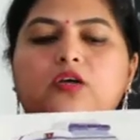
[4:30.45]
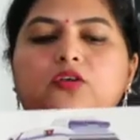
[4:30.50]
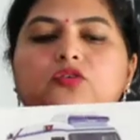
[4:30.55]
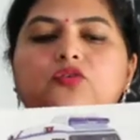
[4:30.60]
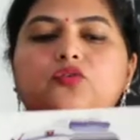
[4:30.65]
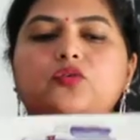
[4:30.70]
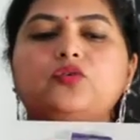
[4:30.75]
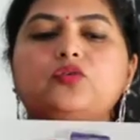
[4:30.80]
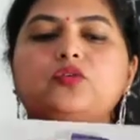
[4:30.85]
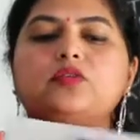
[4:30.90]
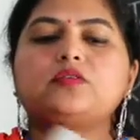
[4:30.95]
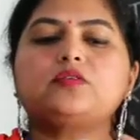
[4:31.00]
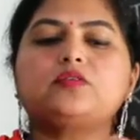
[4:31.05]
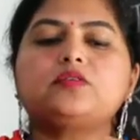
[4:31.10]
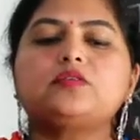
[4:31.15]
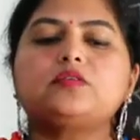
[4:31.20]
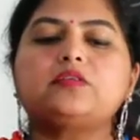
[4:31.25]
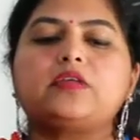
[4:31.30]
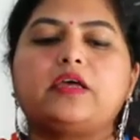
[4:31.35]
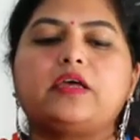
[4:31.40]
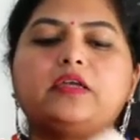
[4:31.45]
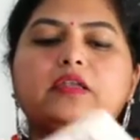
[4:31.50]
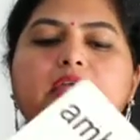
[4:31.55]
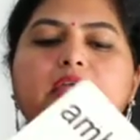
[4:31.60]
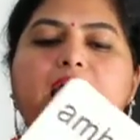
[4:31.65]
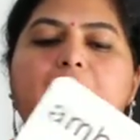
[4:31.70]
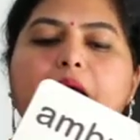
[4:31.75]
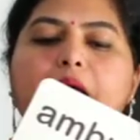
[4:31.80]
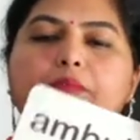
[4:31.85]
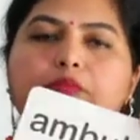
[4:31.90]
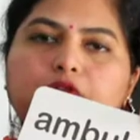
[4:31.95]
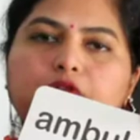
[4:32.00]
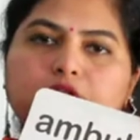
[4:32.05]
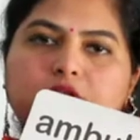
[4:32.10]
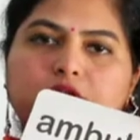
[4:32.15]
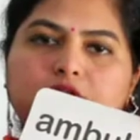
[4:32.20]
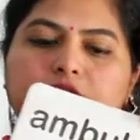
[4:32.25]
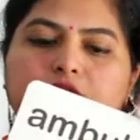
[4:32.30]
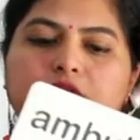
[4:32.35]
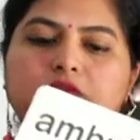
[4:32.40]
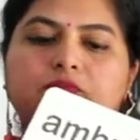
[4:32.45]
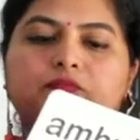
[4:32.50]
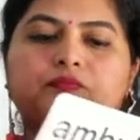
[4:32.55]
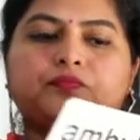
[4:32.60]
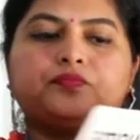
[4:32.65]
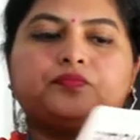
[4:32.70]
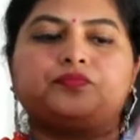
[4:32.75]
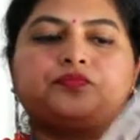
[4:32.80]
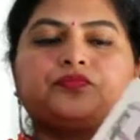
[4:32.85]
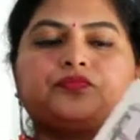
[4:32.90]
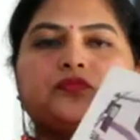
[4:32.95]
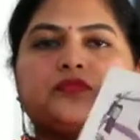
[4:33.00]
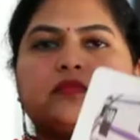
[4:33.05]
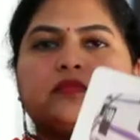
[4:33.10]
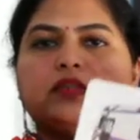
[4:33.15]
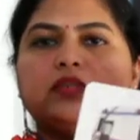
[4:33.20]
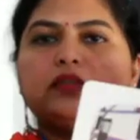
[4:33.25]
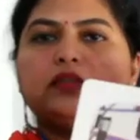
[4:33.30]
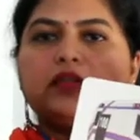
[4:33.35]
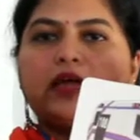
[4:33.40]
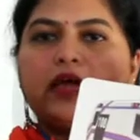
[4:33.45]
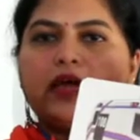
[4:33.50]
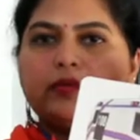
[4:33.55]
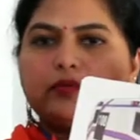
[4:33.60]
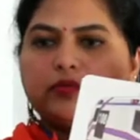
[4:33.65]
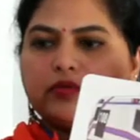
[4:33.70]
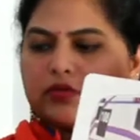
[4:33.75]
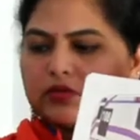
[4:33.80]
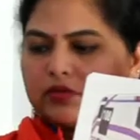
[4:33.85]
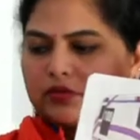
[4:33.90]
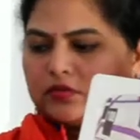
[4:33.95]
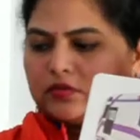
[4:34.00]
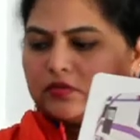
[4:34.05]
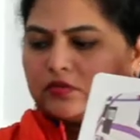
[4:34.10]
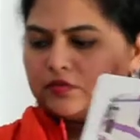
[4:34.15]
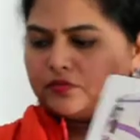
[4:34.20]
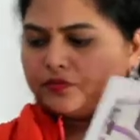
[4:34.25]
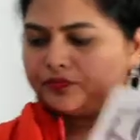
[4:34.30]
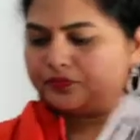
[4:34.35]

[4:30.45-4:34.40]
So this is an ambulance. An ambulance.